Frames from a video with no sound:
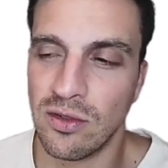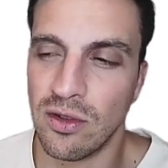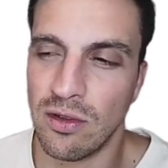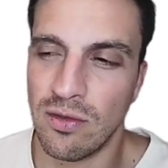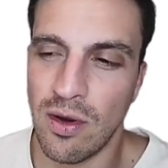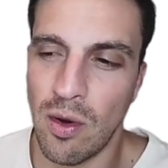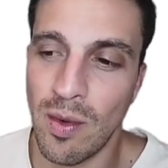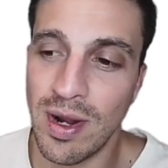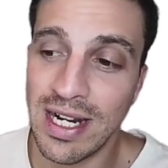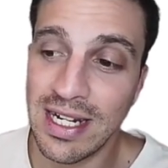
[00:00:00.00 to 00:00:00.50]
So
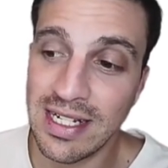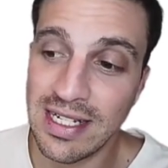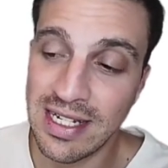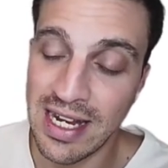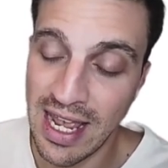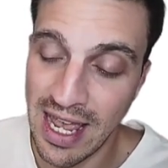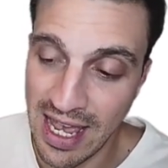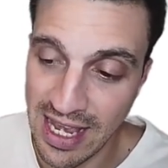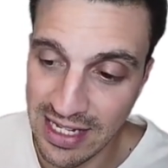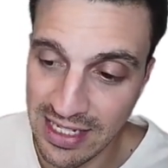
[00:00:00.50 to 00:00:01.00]
if I want to
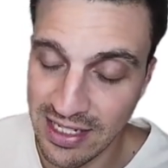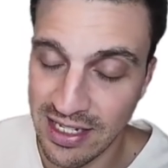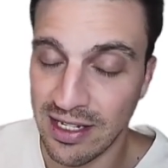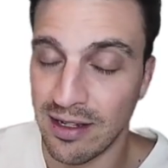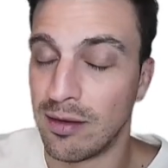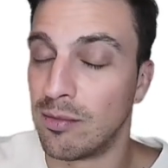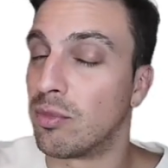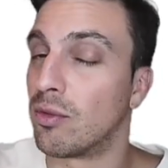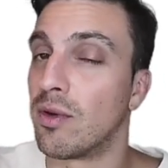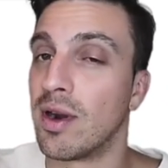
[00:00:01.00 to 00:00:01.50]
test
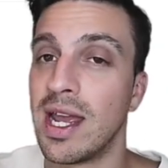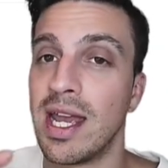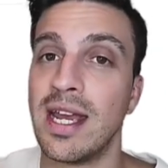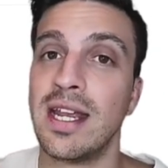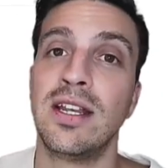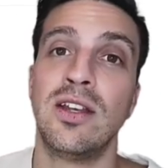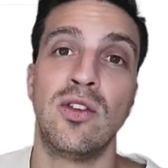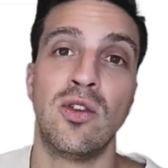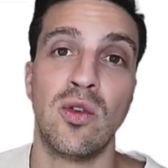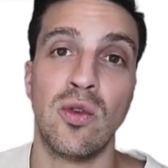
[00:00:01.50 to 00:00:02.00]
a
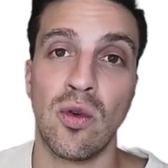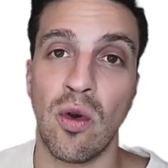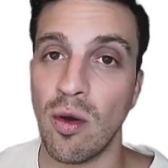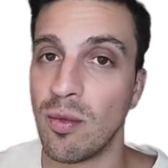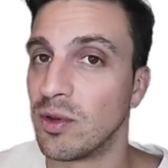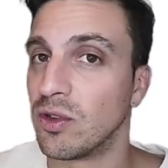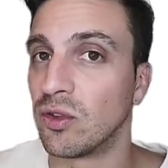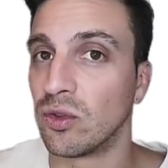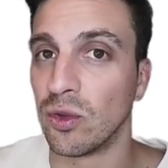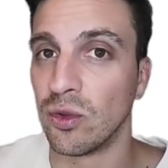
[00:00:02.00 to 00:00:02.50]
brand new
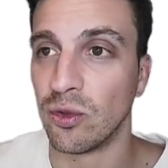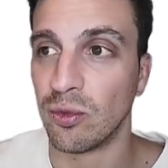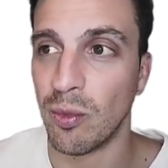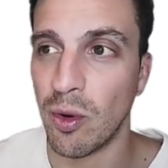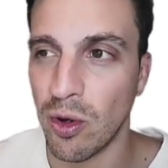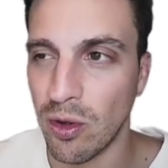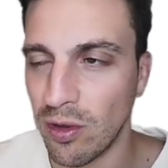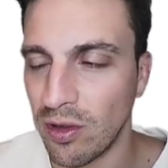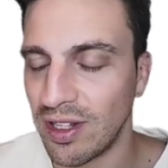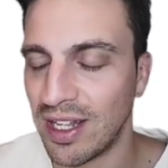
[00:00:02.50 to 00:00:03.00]
open source
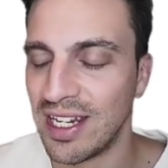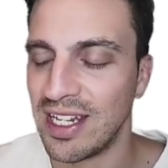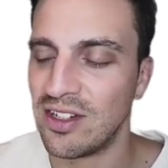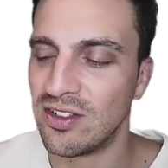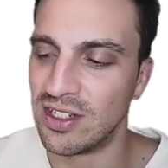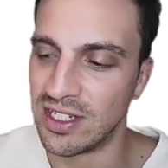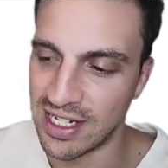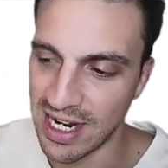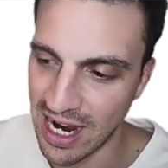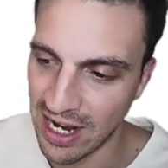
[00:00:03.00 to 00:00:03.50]
model, I need
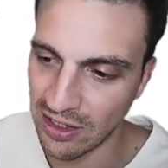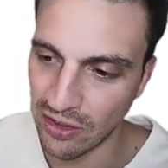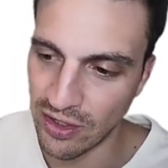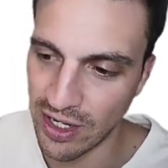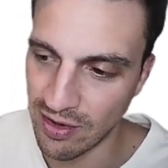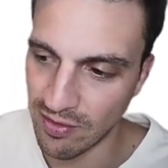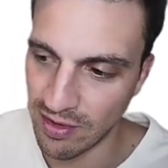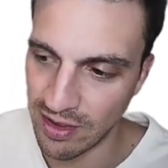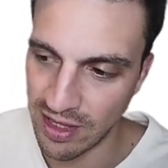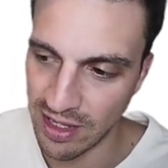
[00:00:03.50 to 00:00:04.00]
to
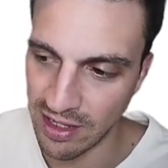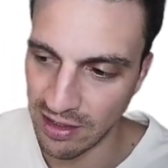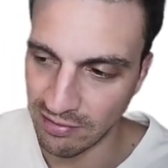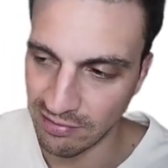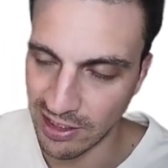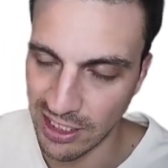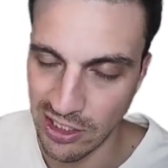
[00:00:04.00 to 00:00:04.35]
download everything.